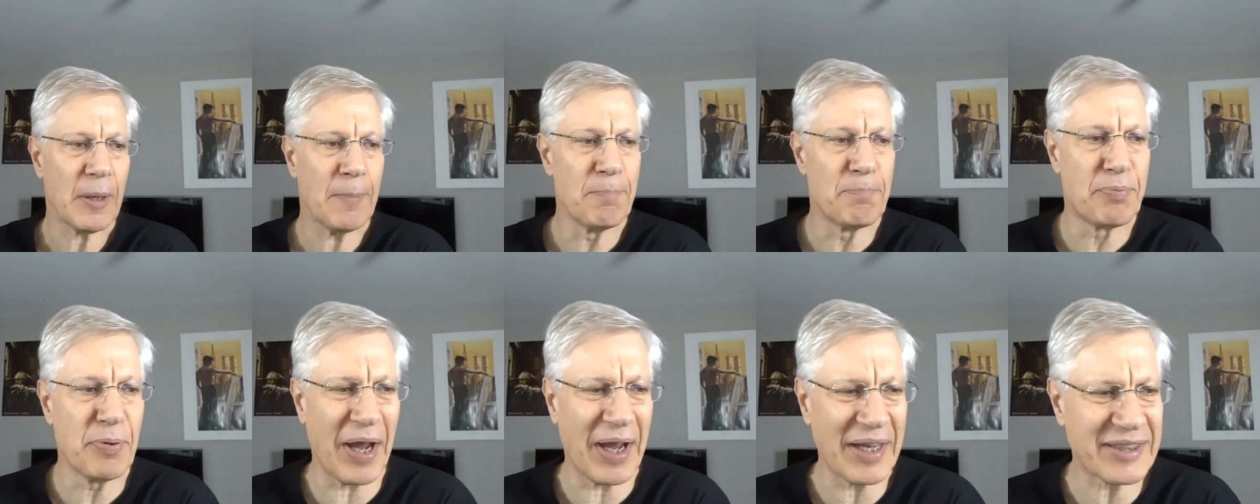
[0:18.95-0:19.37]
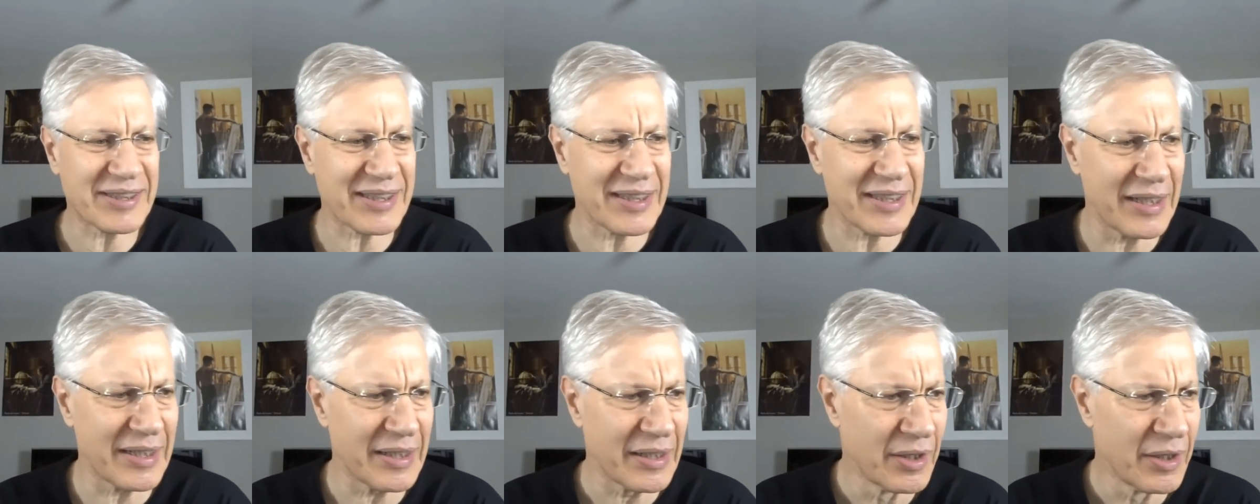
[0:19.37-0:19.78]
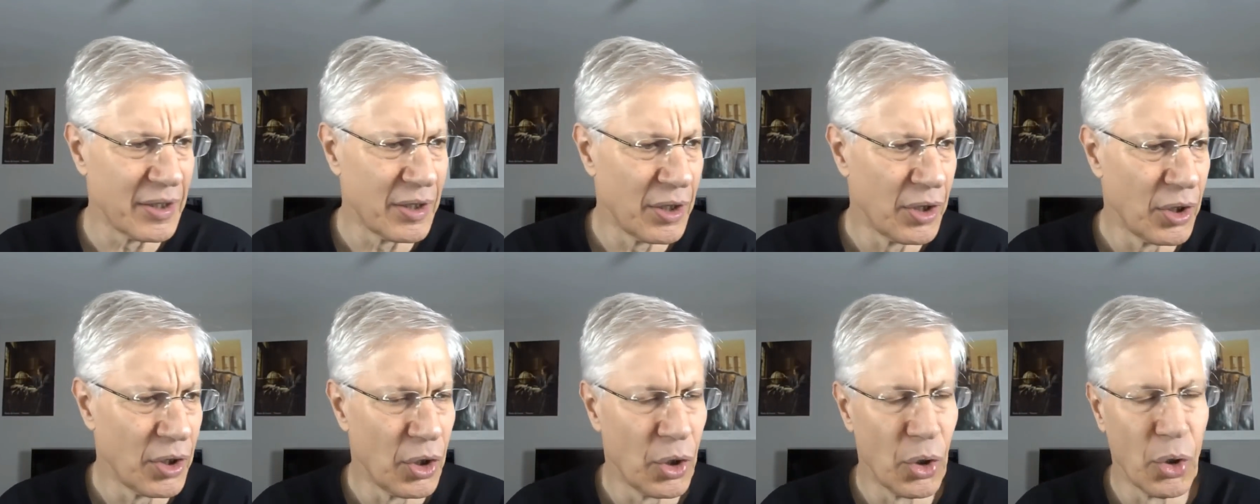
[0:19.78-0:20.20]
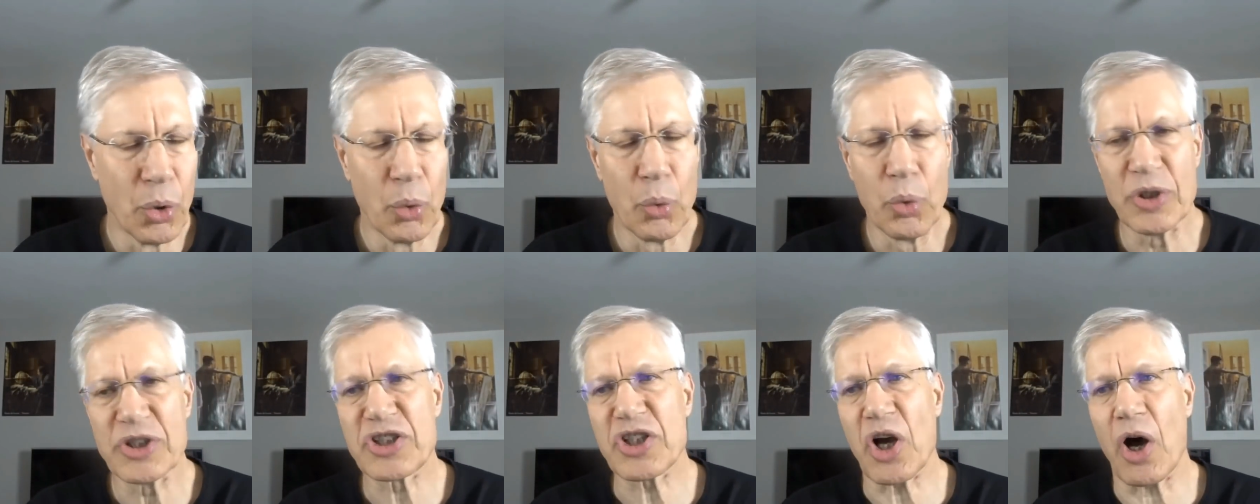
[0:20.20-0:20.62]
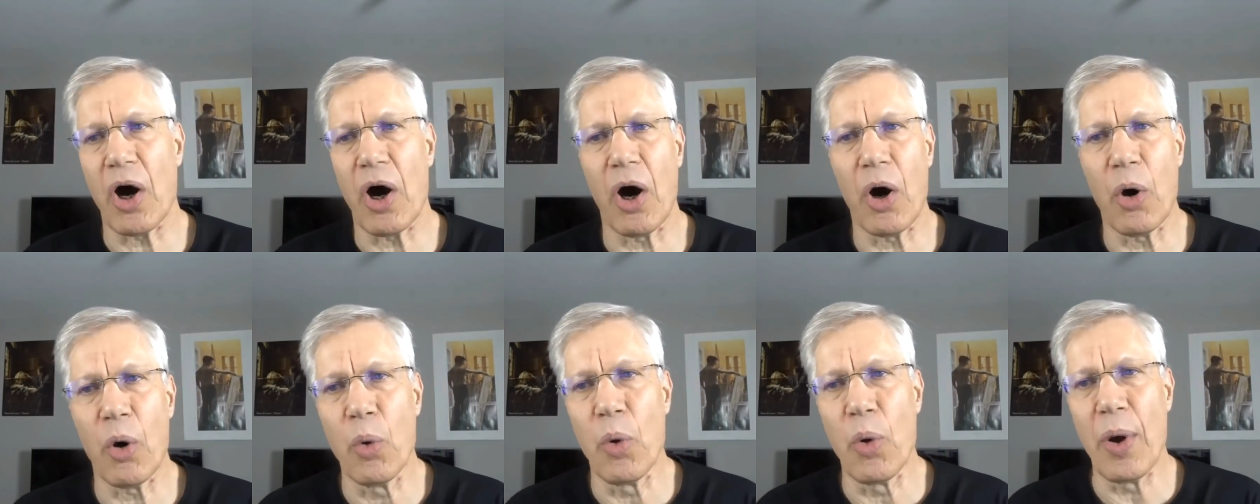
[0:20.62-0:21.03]
Brexit was
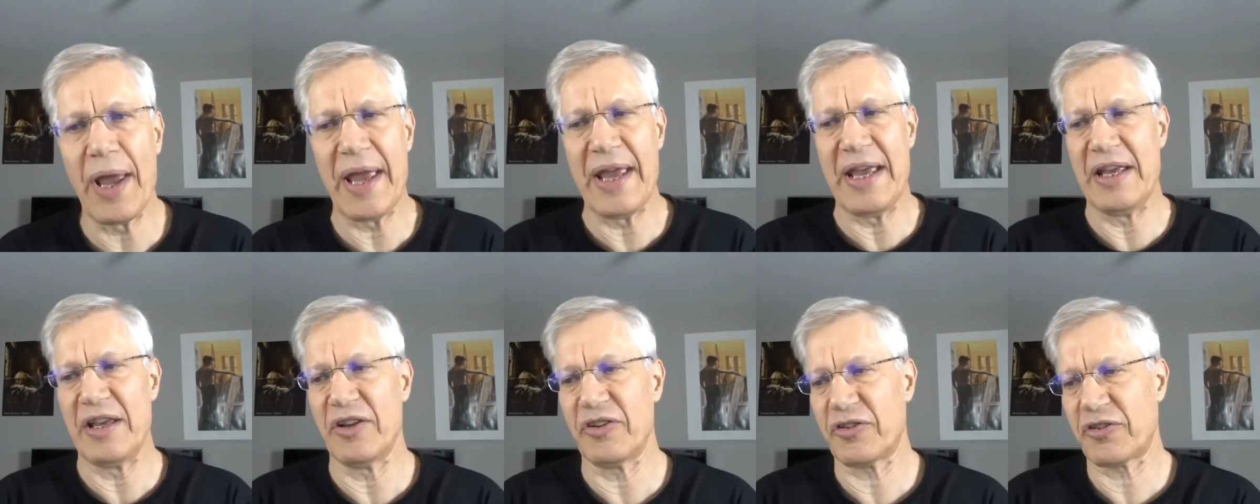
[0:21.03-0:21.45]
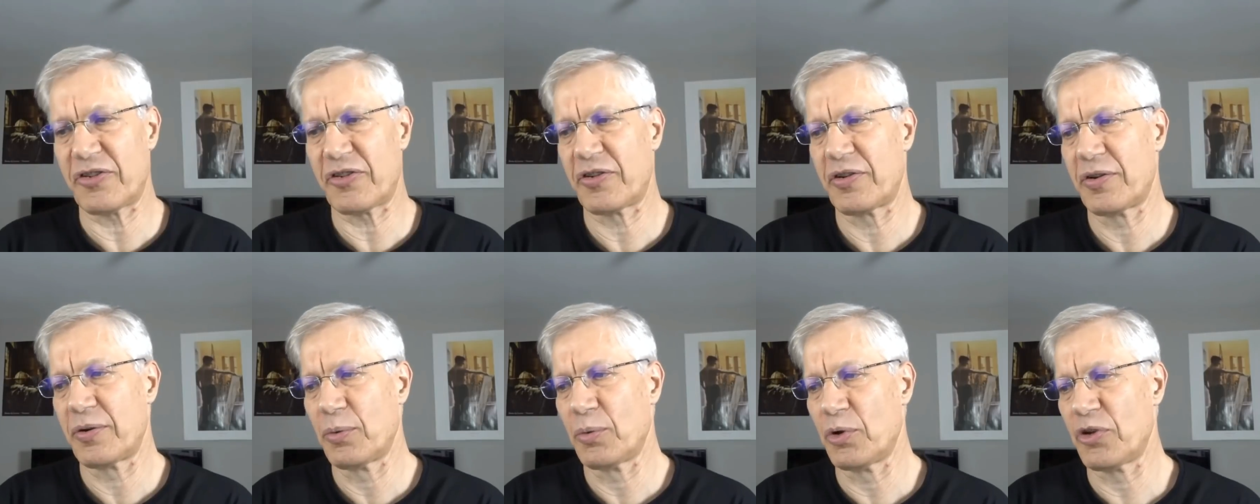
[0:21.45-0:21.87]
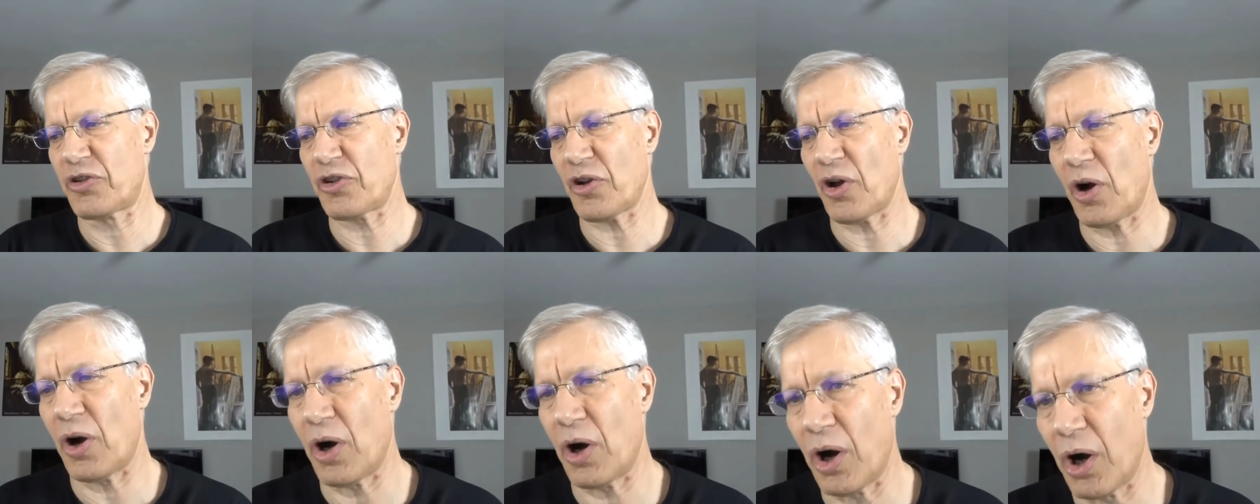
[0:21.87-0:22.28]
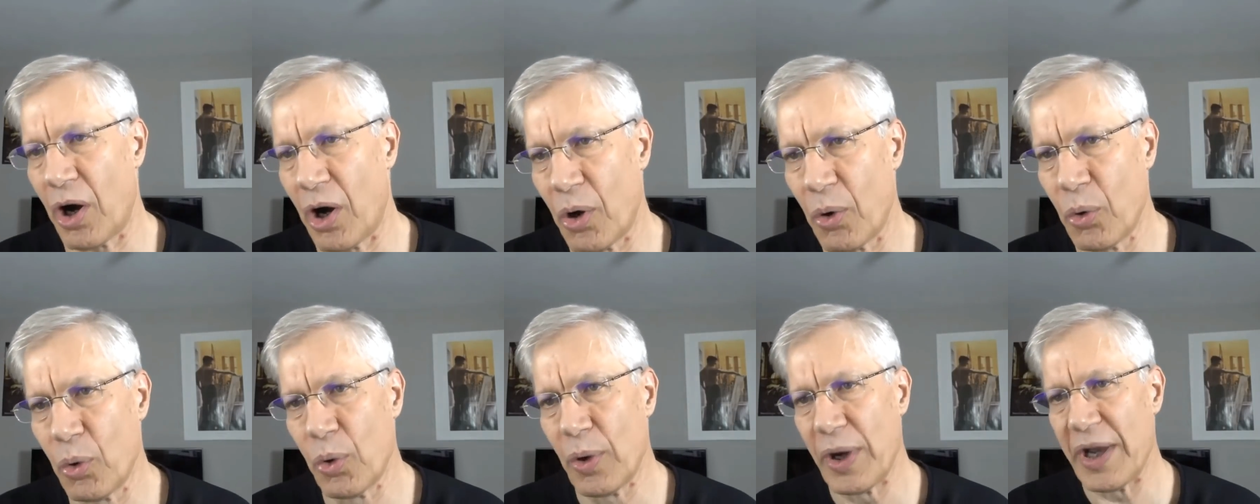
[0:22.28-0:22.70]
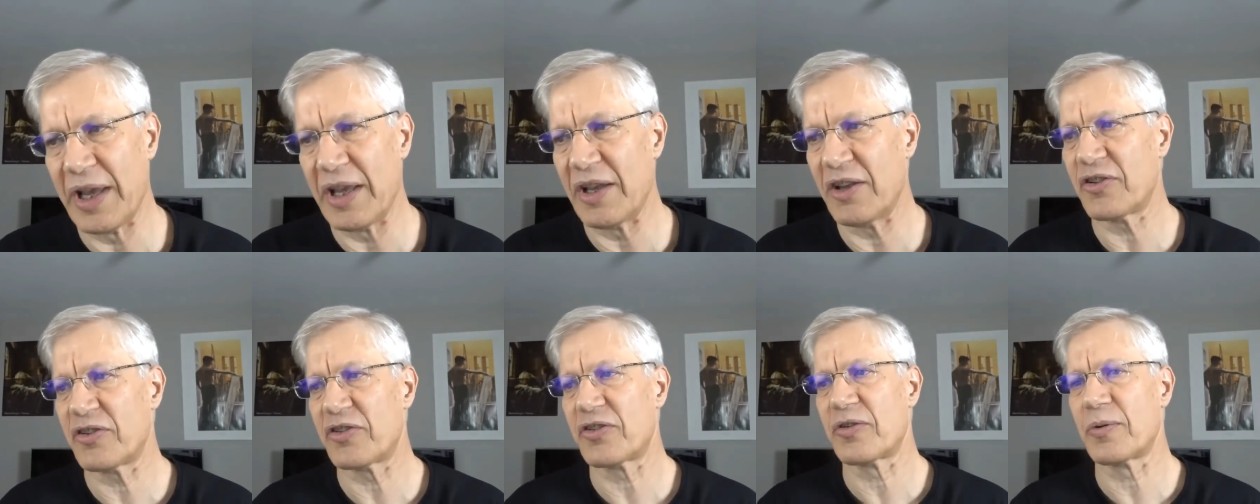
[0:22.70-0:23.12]
always, was
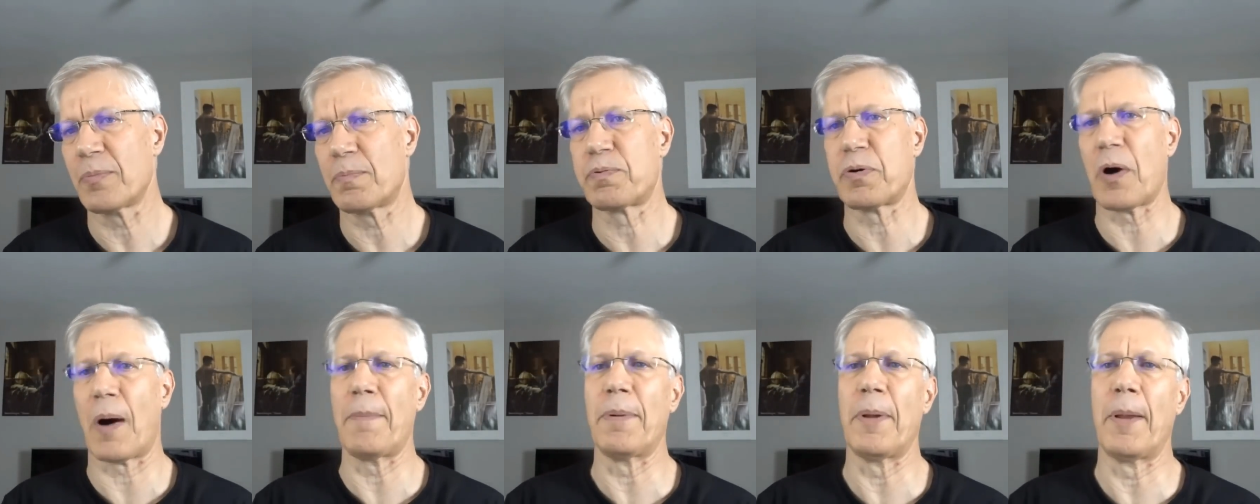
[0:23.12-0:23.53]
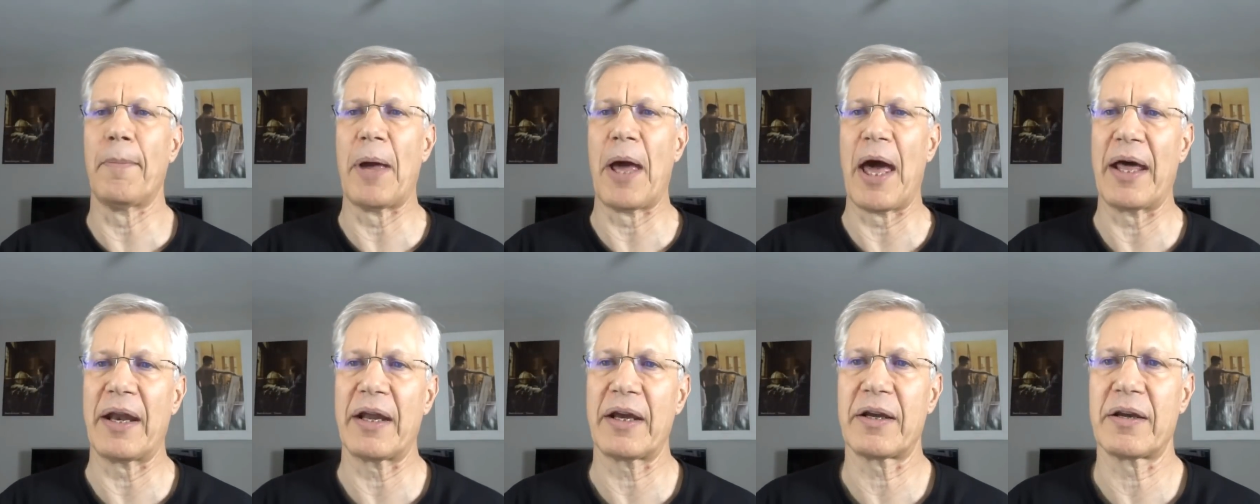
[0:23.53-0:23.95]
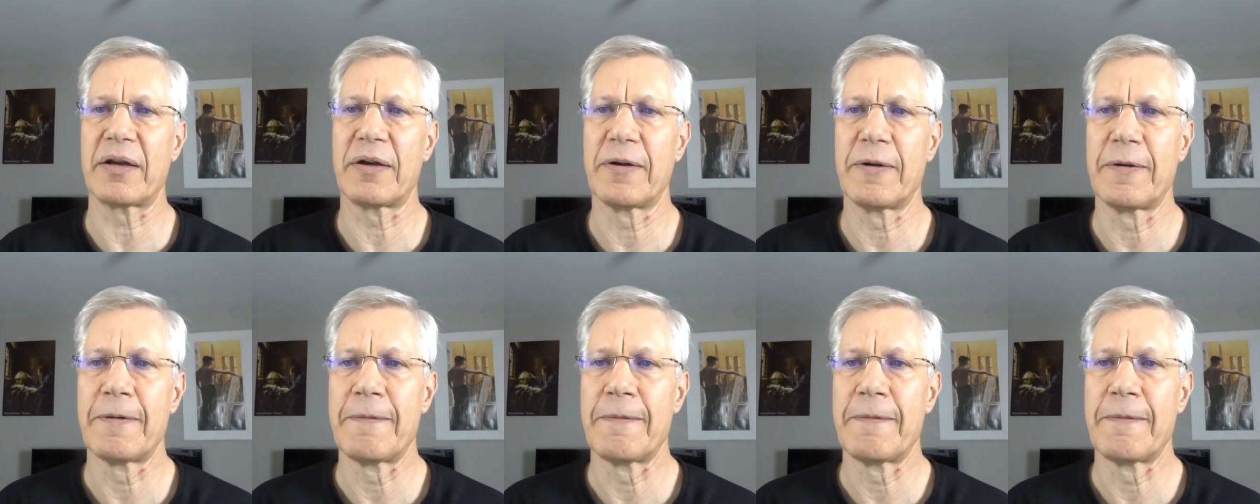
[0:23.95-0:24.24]
always problematic.